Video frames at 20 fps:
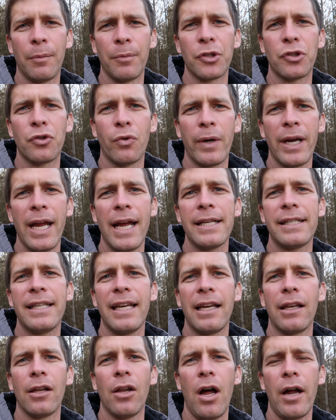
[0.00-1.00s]
from the
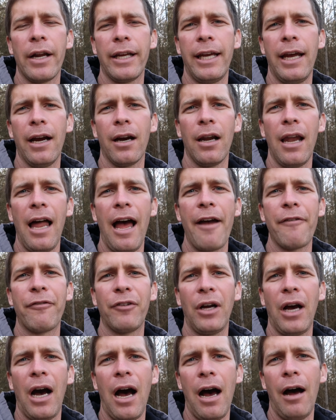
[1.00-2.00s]
2018 Lawn Care
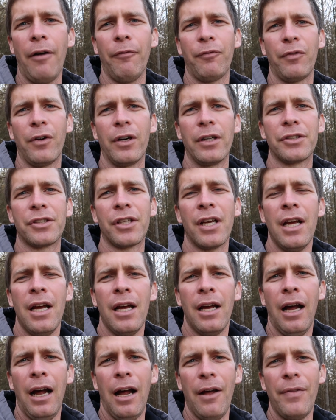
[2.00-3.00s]
Life Conference
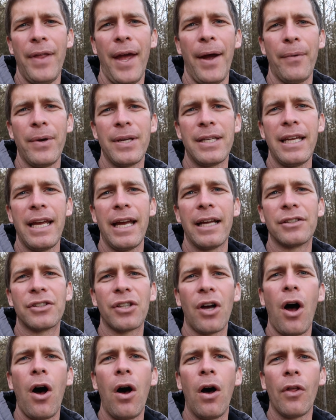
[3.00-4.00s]
uh, that we did.
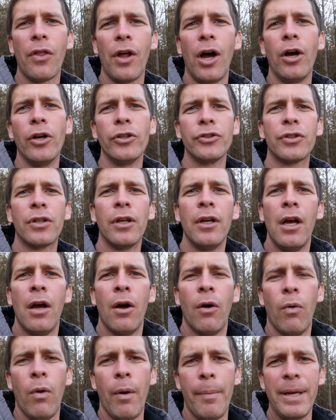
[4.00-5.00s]
So all those
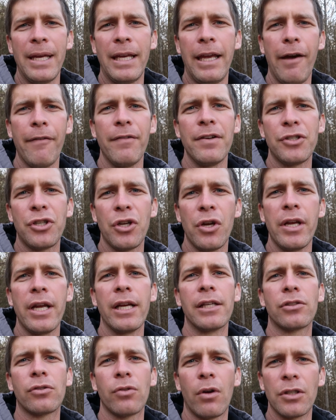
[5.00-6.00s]
will be given to
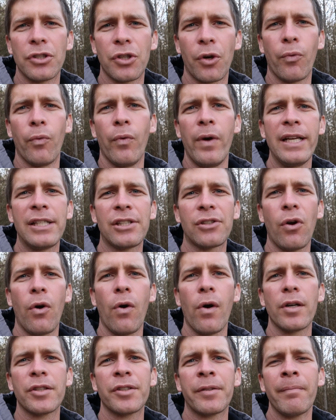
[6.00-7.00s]
you so as a
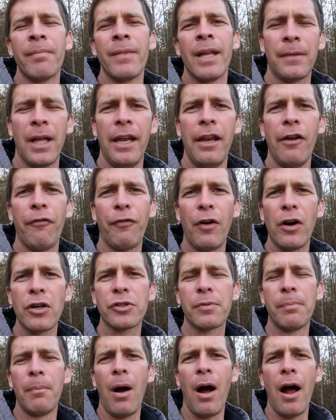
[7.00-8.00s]
resource. In the
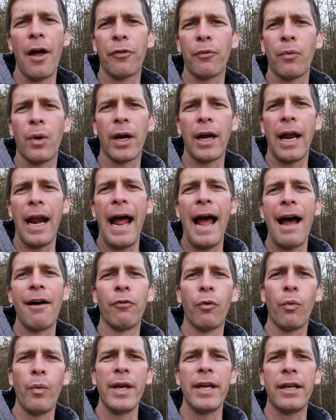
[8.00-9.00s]
first month, we're gonna
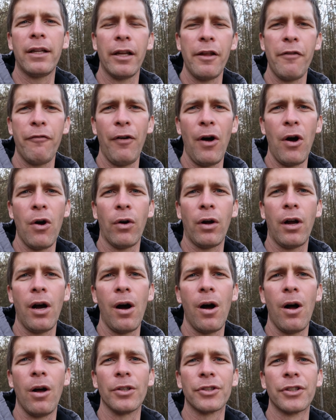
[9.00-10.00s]
have weekly phone
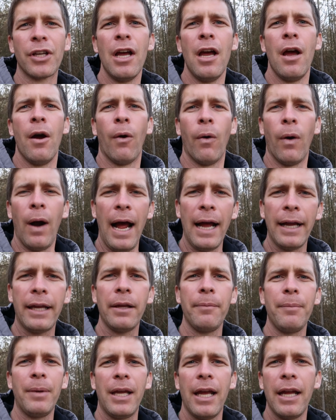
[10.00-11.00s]
calls where I
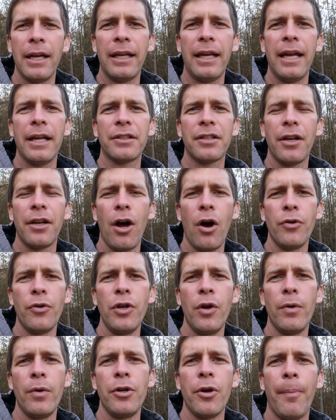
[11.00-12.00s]
can begin to get to know
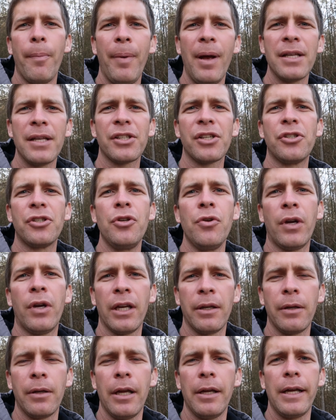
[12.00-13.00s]
you and your business. You
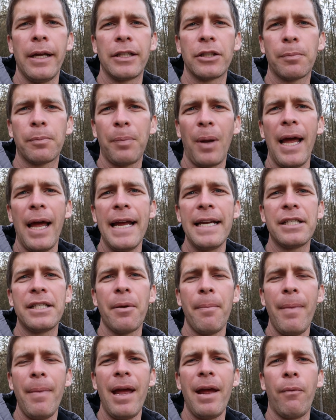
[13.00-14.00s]
can explain
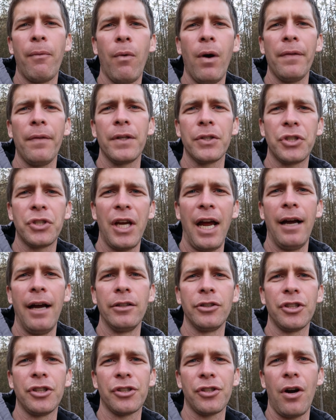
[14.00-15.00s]
to me what the
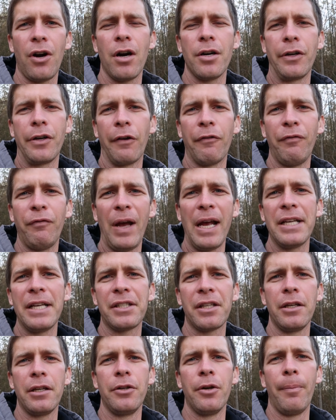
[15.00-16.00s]
challenges are you're
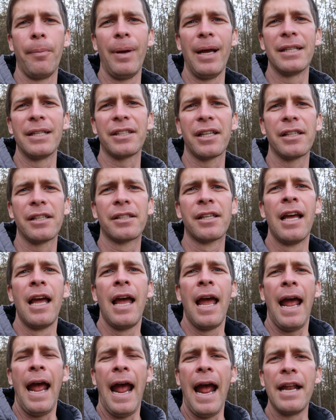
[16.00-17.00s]
facing in your business
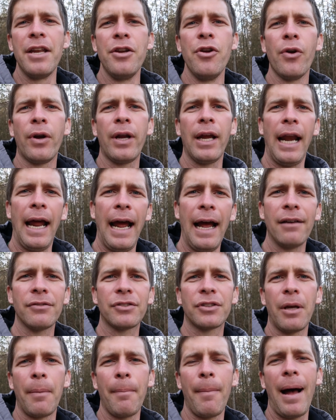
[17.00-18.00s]
and you can
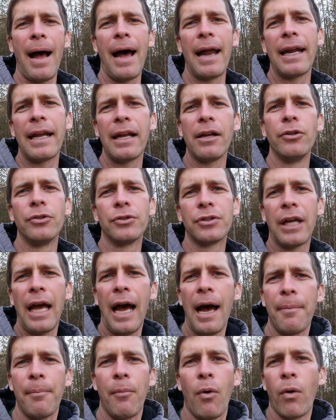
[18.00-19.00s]
have somebody who's
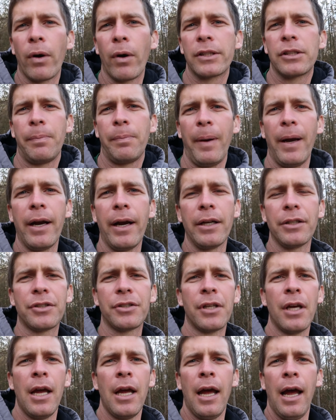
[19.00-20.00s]
got more
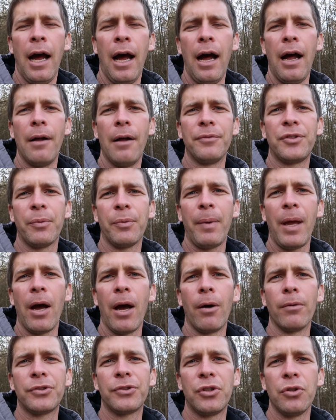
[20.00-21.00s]
experience uh, to be
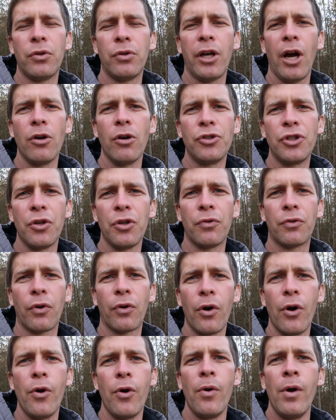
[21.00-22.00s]
able to coach you
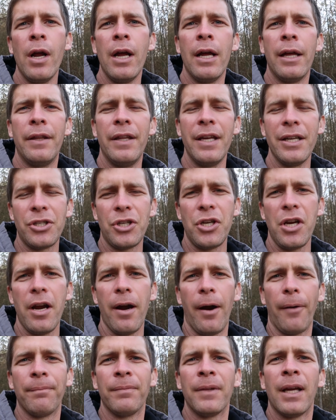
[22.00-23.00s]
through this
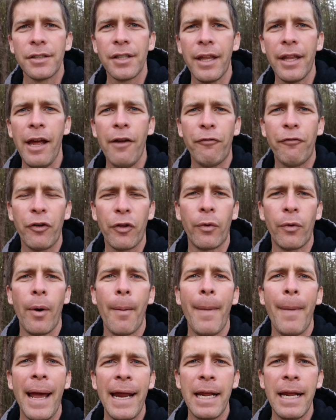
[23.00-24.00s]
year. So then for the
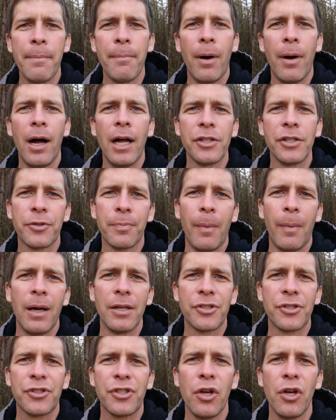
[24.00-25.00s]
remaining months,
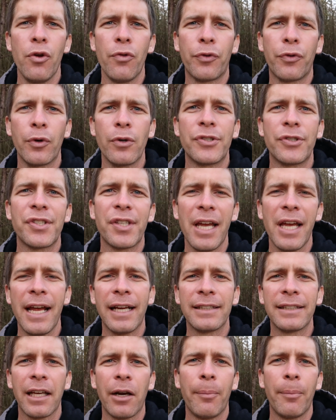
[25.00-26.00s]
months two through
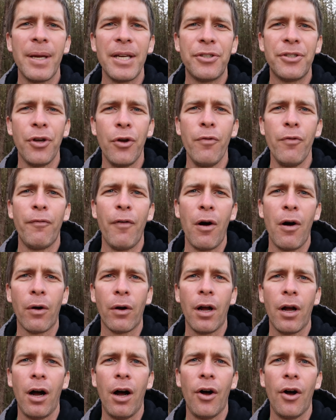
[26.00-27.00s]
six, it'll be two
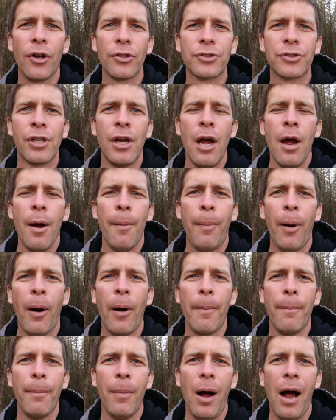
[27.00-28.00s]
phone calls
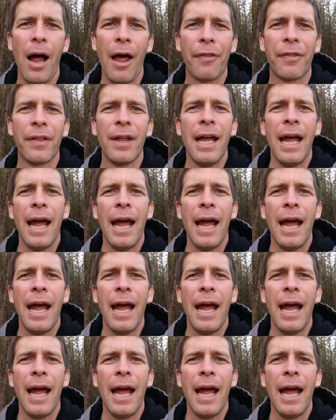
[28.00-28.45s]
per month.